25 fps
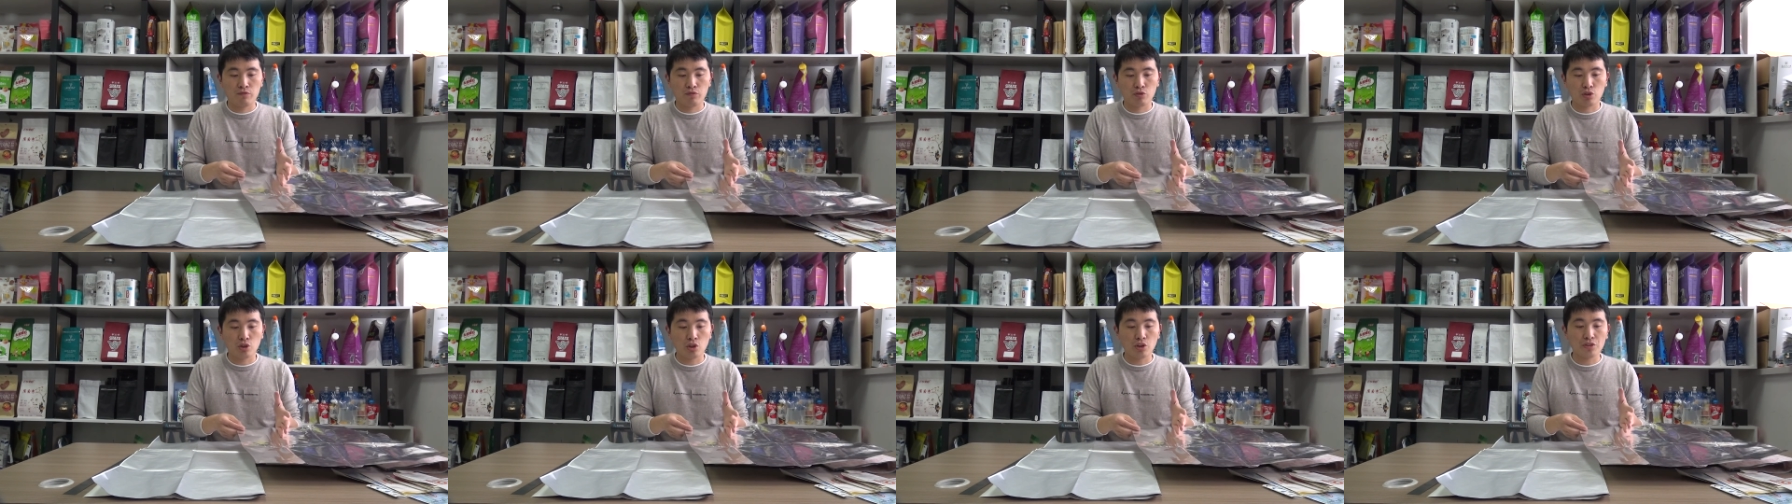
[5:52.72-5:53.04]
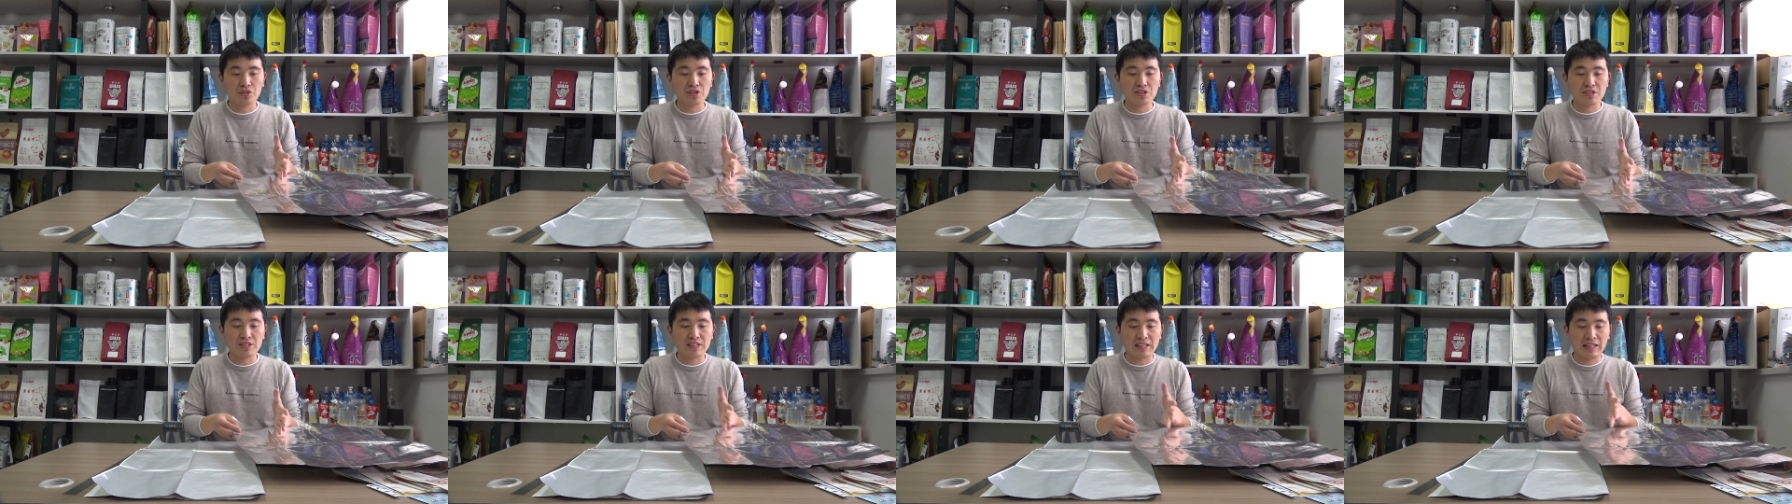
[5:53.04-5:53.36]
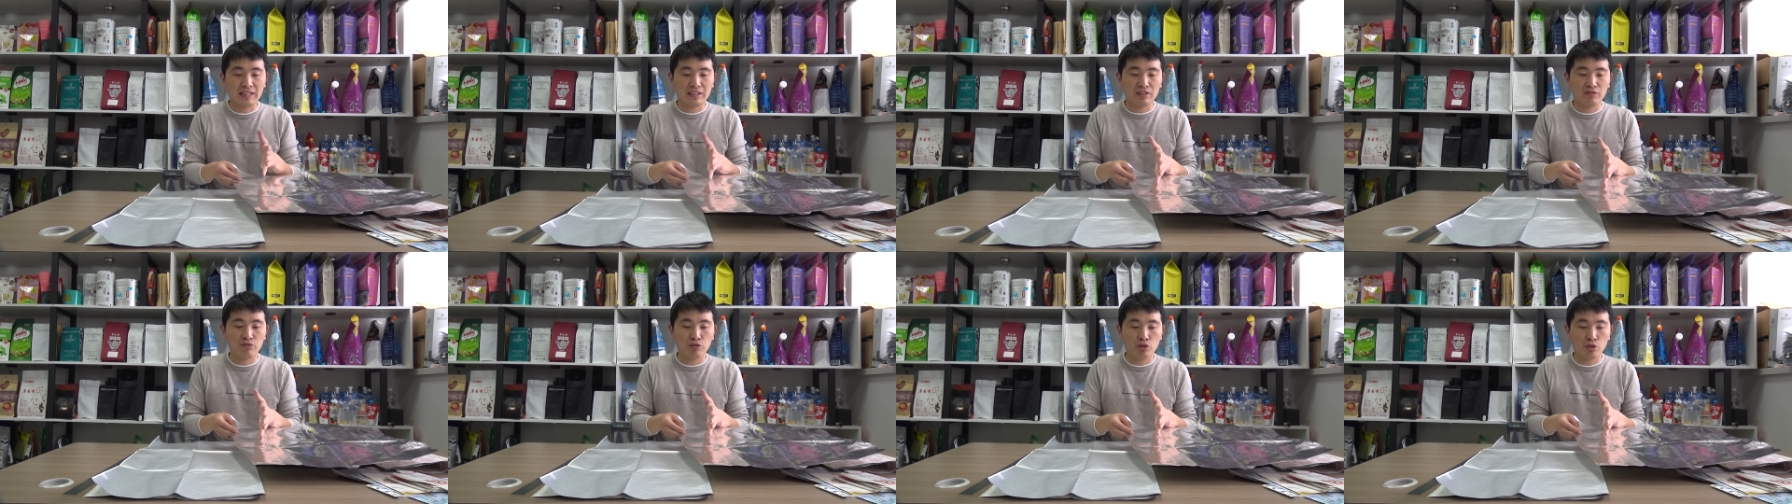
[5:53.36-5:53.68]
glossy
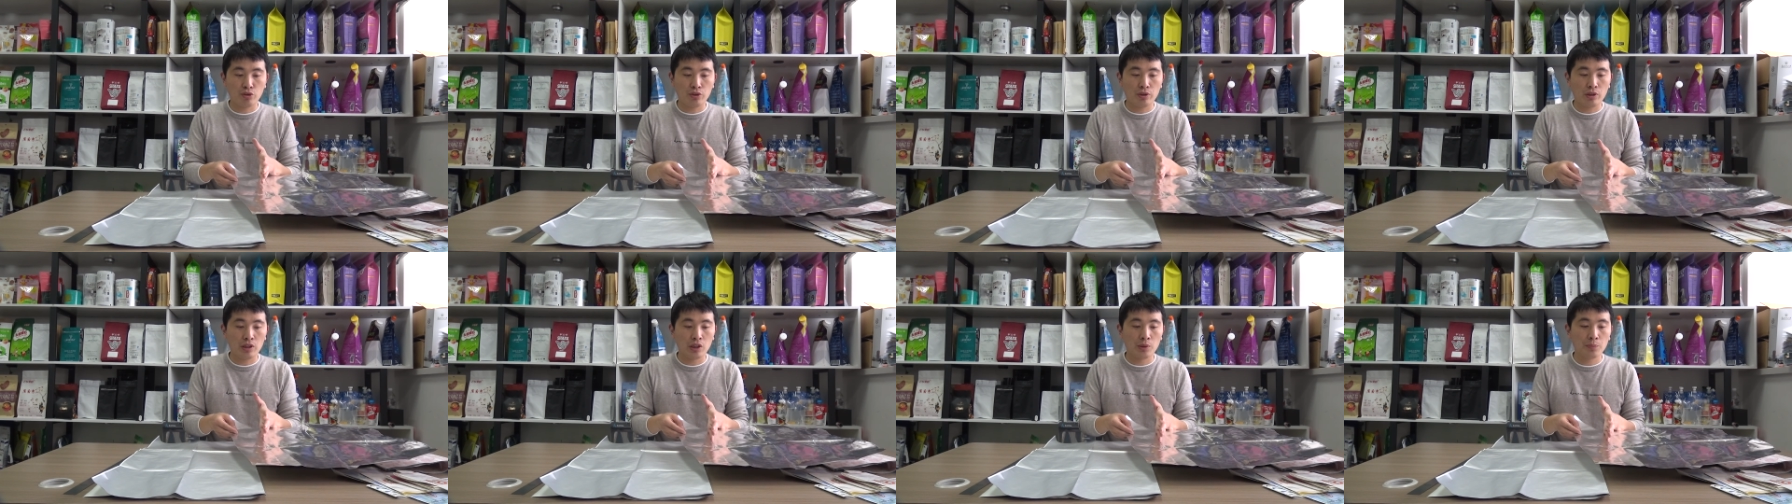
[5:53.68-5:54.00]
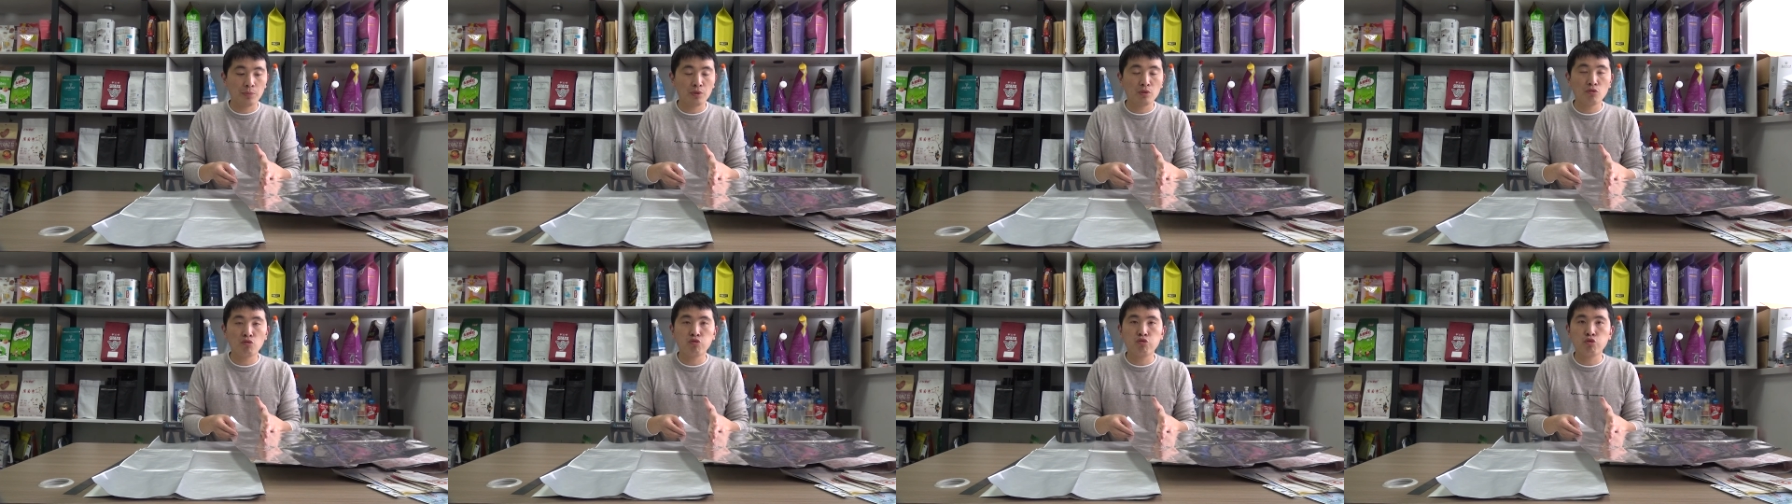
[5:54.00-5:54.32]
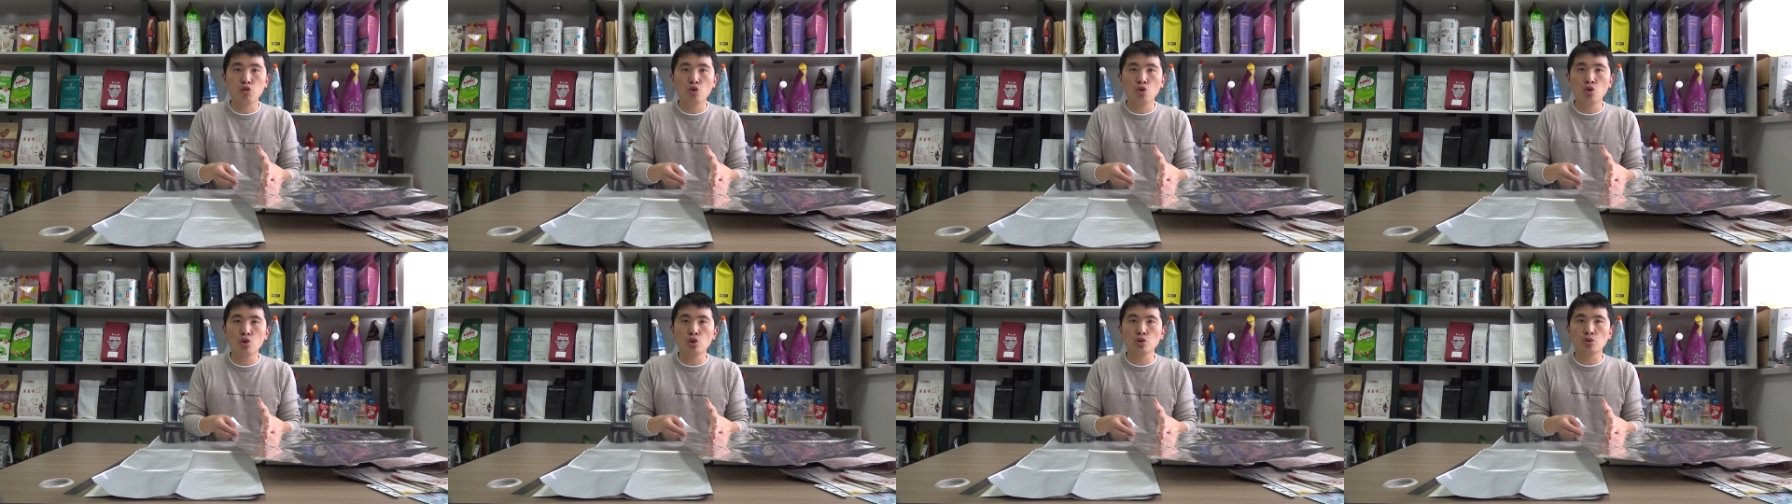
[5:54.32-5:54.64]
side for the aluminum
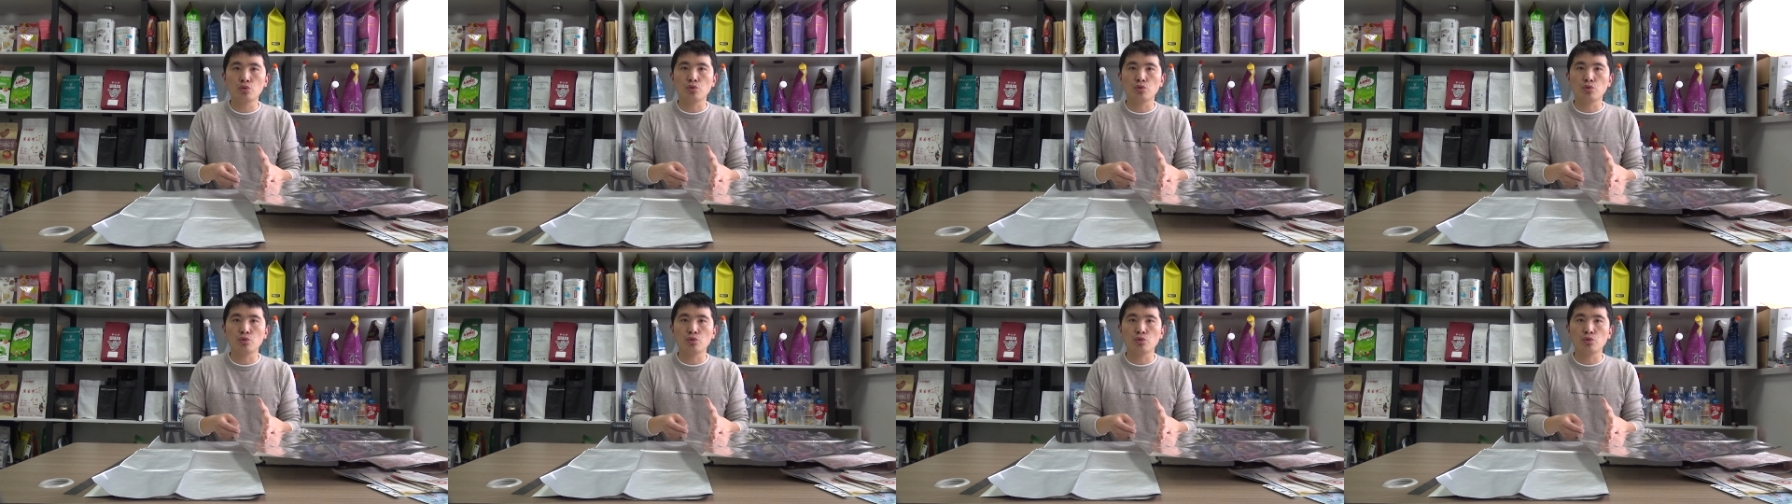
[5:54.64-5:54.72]
foil